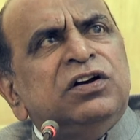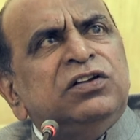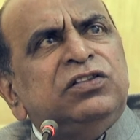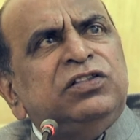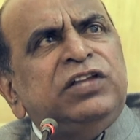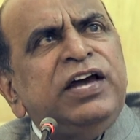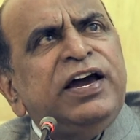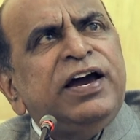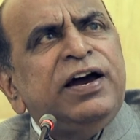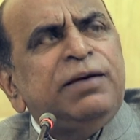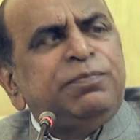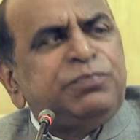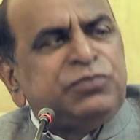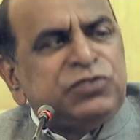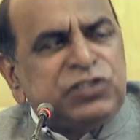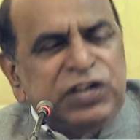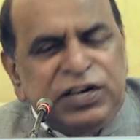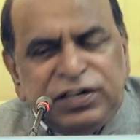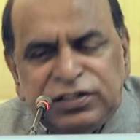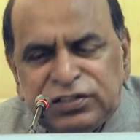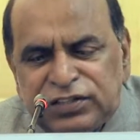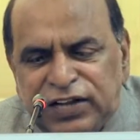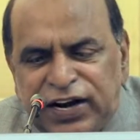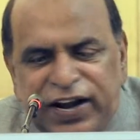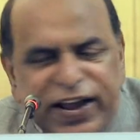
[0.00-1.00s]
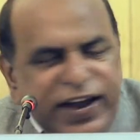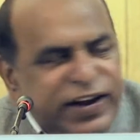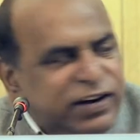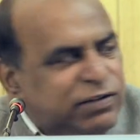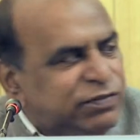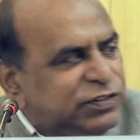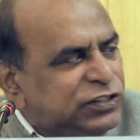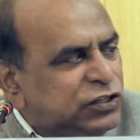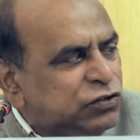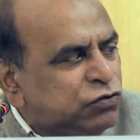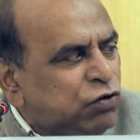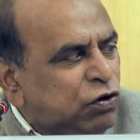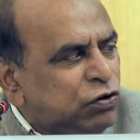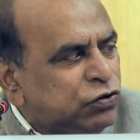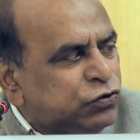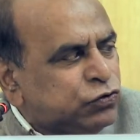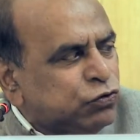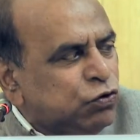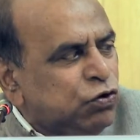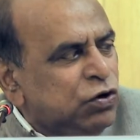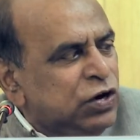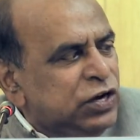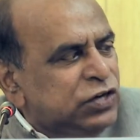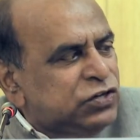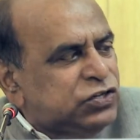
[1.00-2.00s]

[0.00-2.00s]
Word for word: they have changed the languages also.